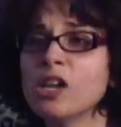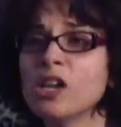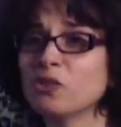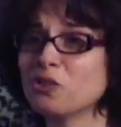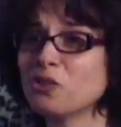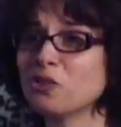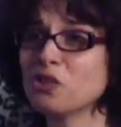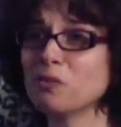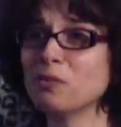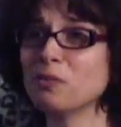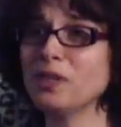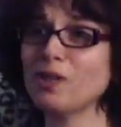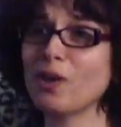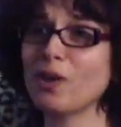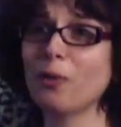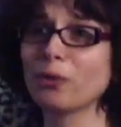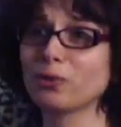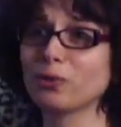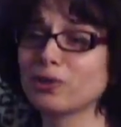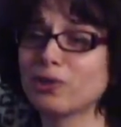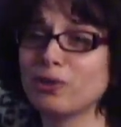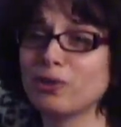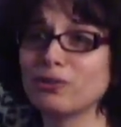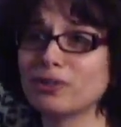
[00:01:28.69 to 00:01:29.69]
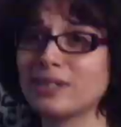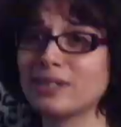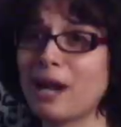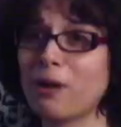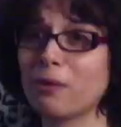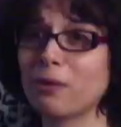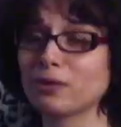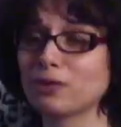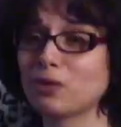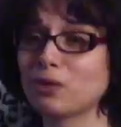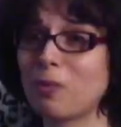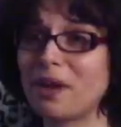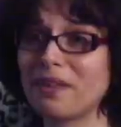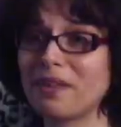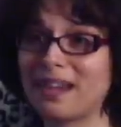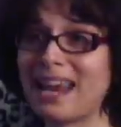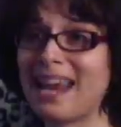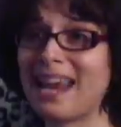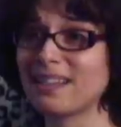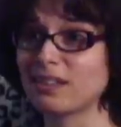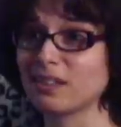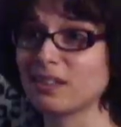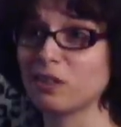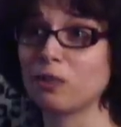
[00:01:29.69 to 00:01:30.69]
There should be no excuse now as to why the
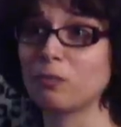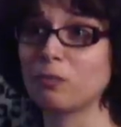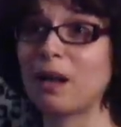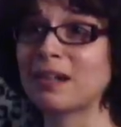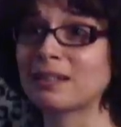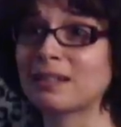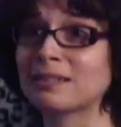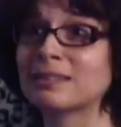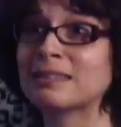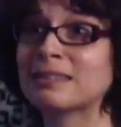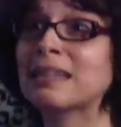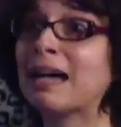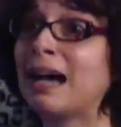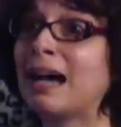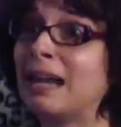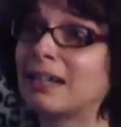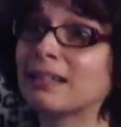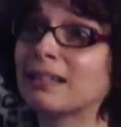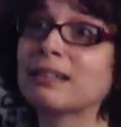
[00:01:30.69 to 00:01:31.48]
cat's litter box is not